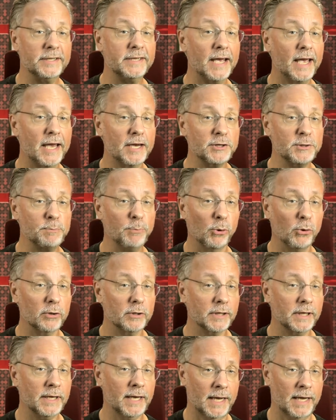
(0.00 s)

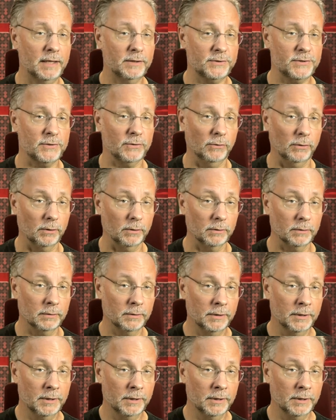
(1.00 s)
Dashboard Console.